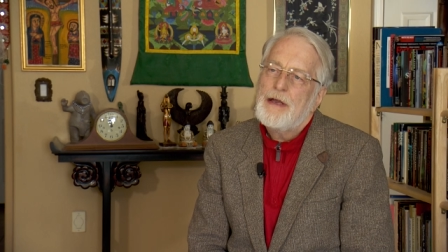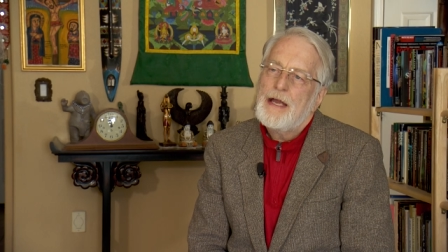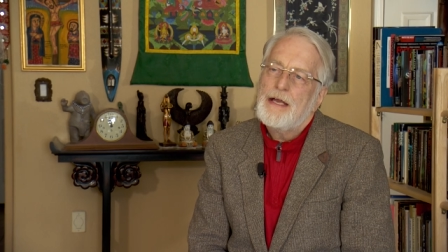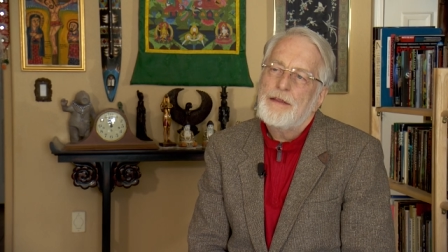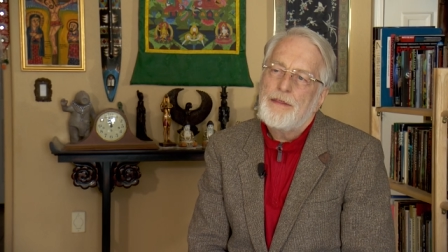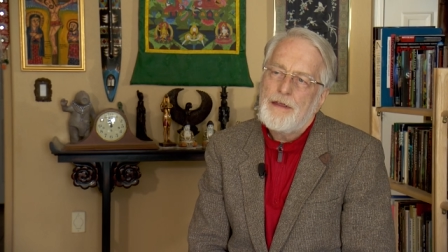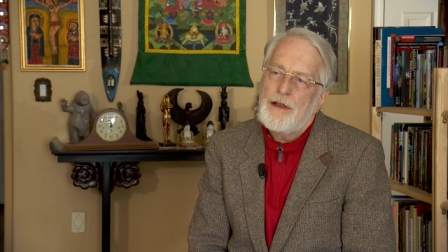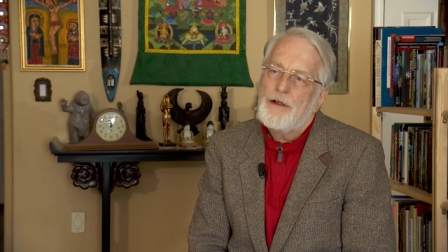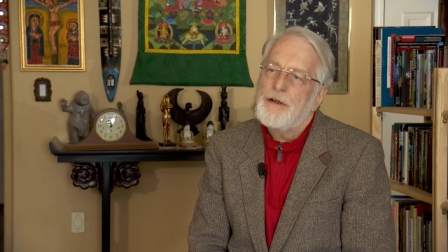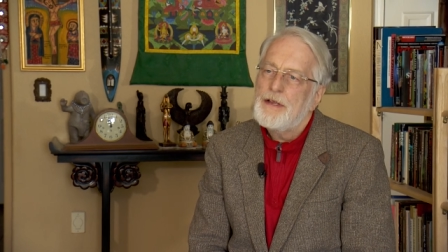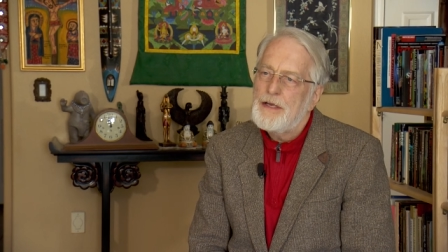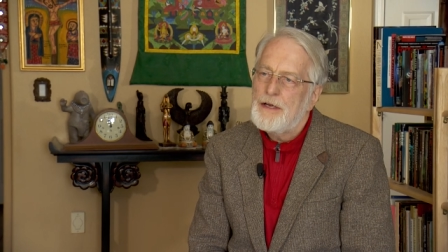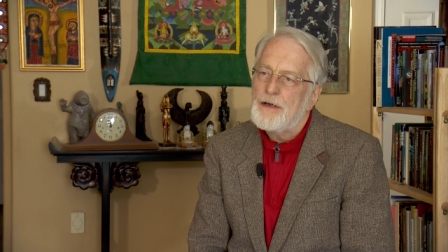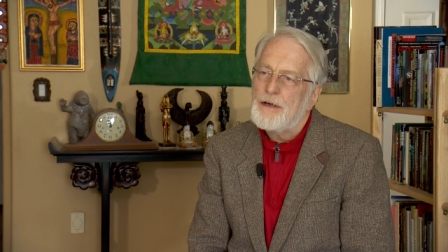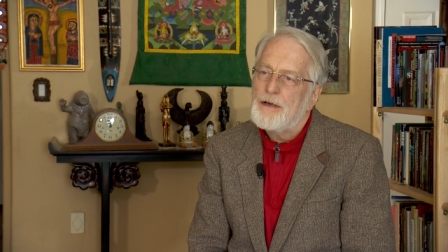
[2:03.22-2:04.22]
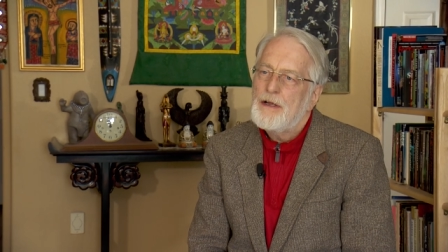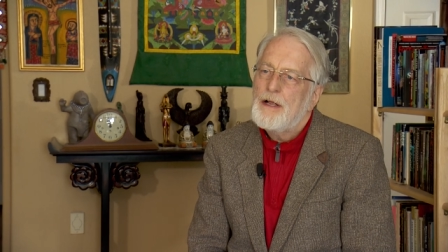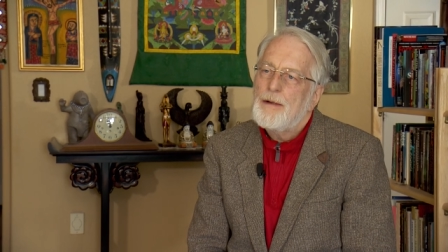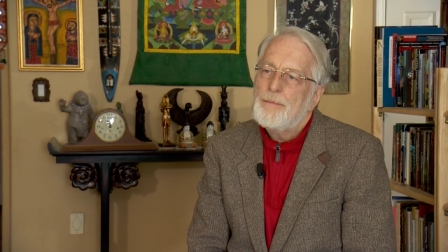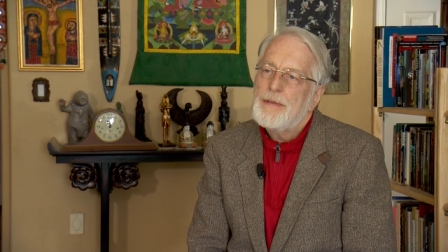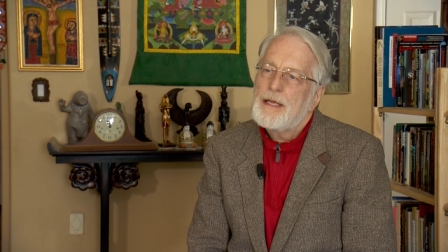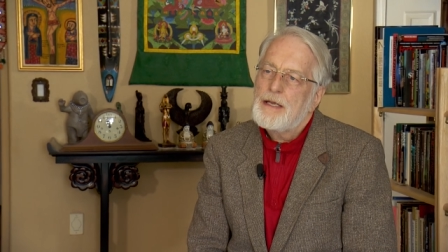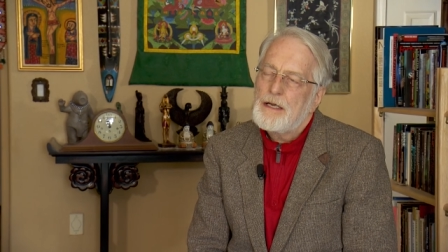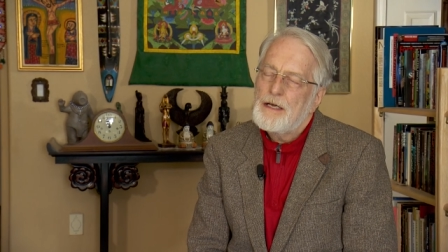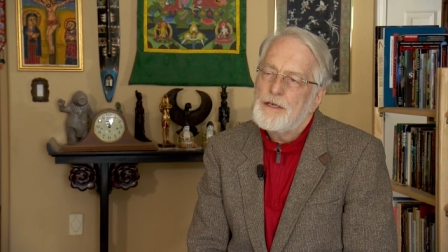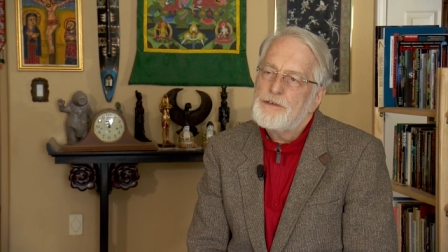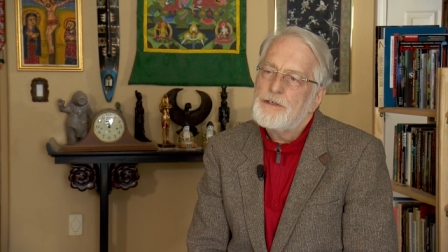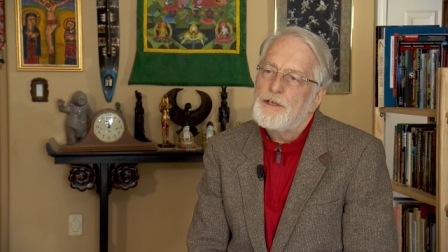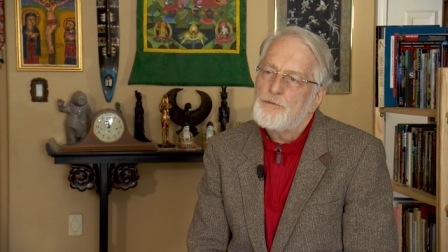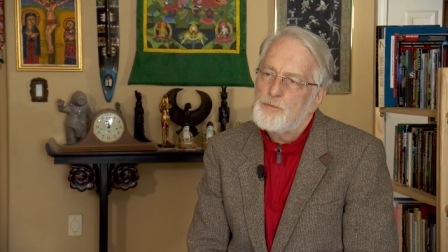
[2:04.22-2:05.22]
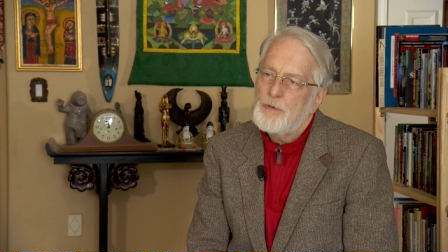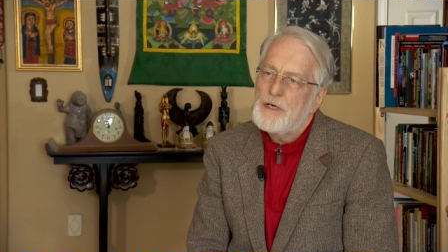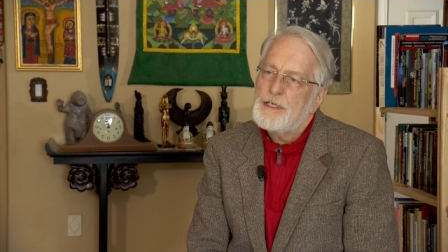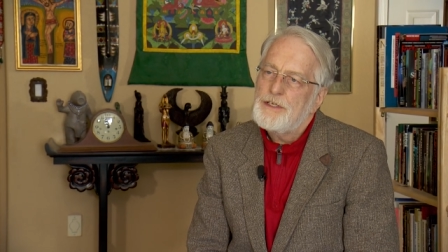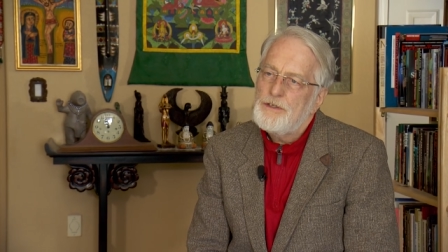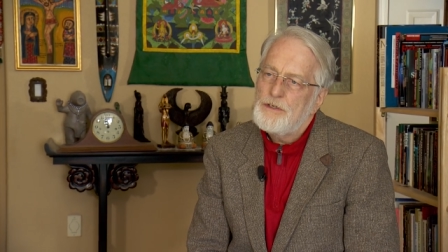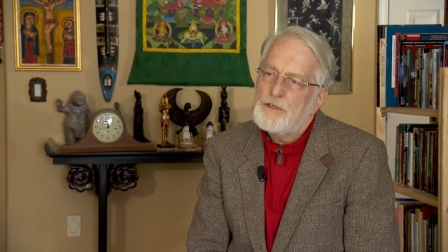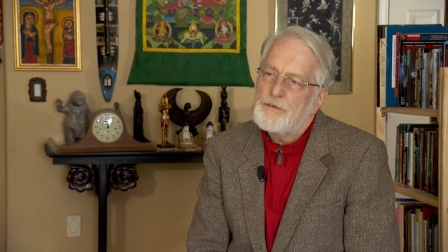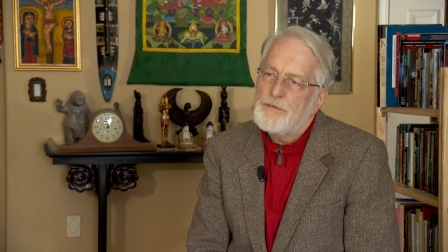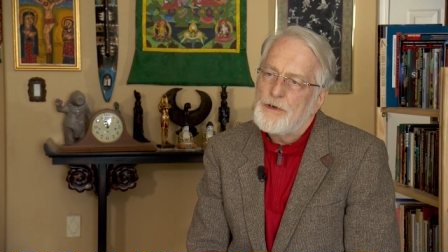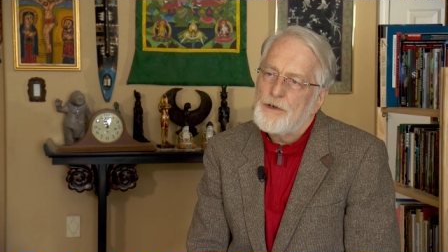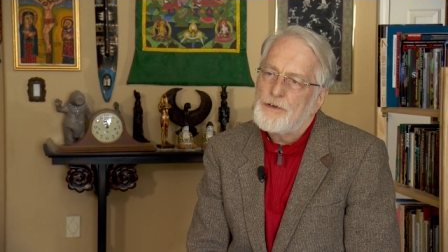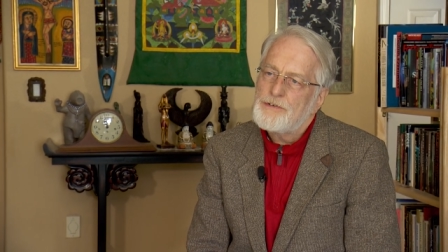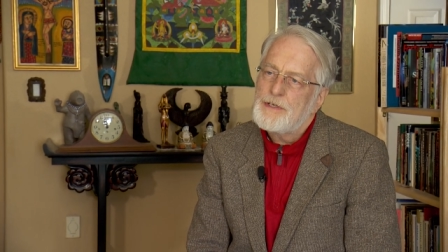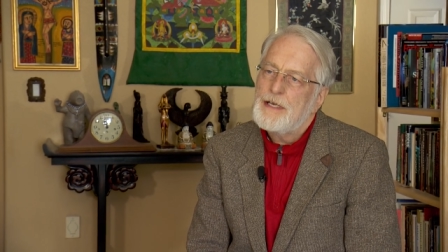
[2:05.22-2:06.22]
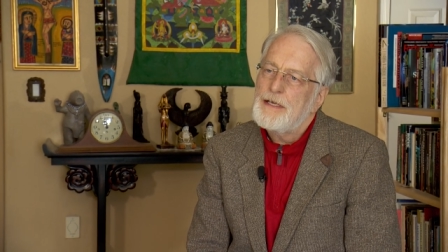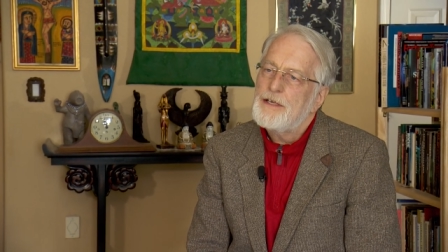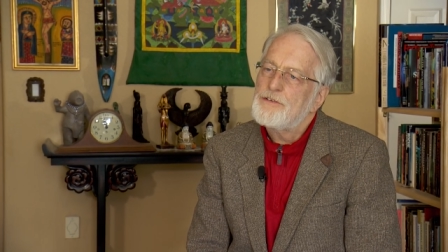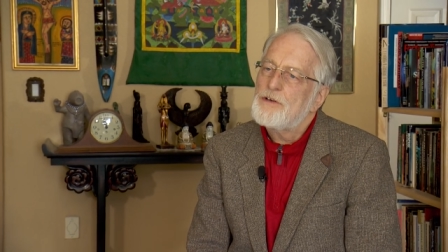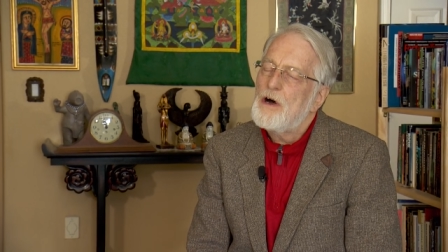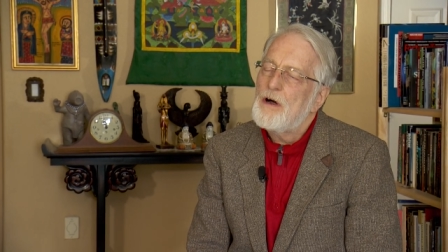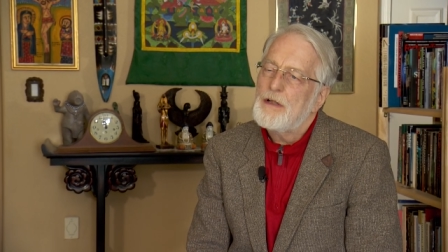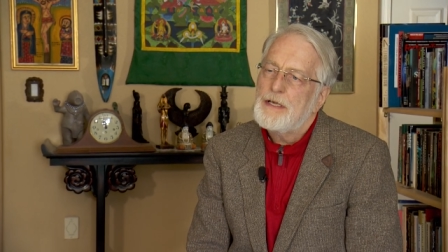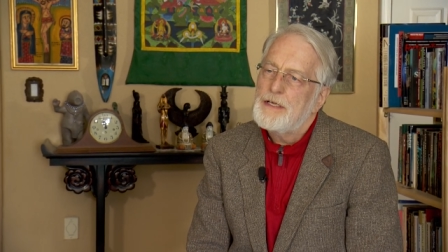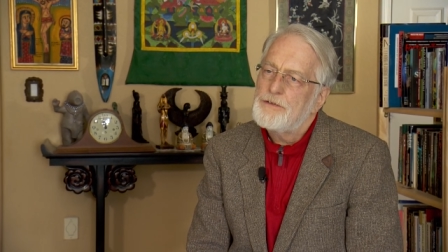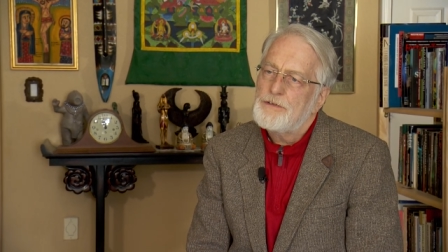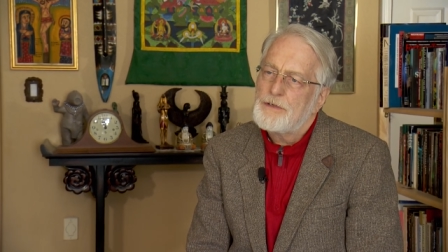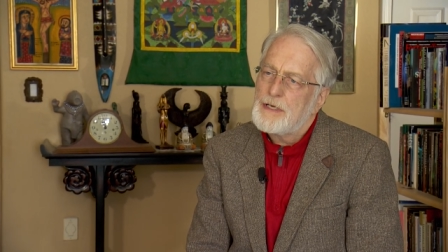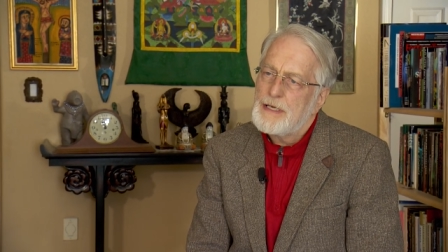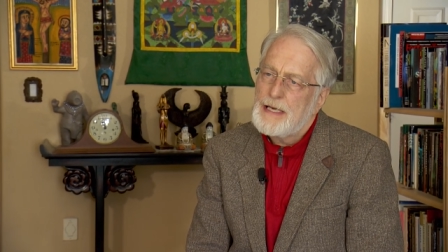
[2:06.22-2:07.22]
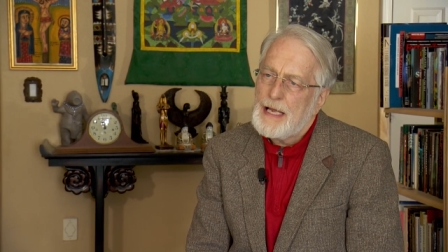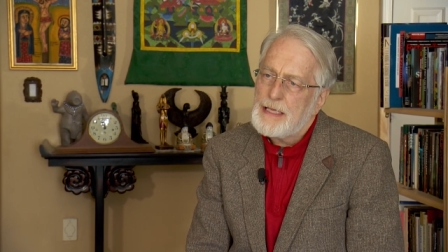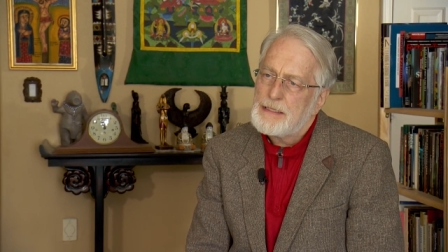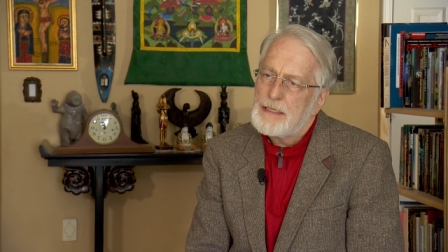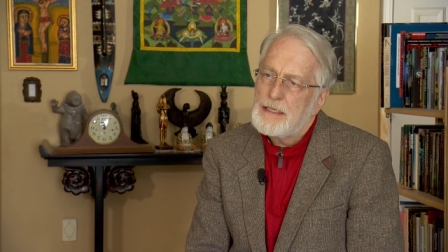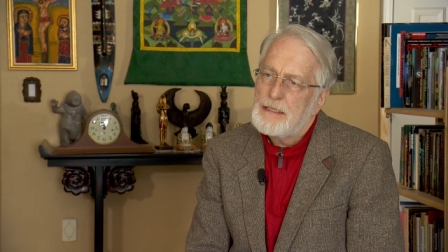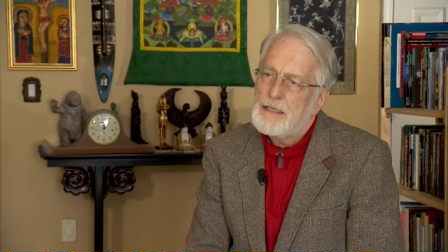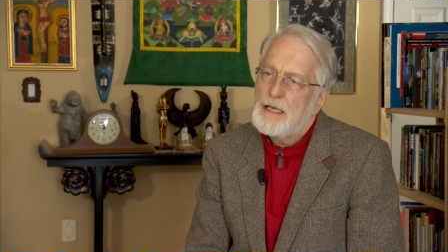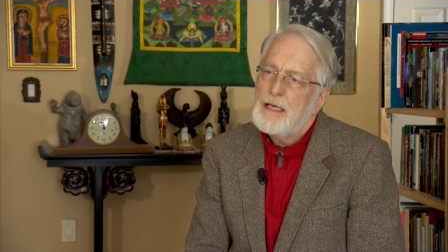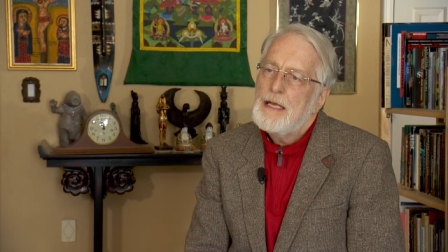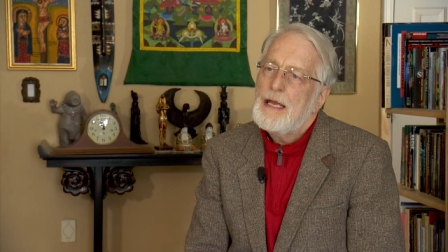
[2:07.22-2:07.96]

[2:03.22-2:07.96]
and they're here because it's one universe and it's all interconnected,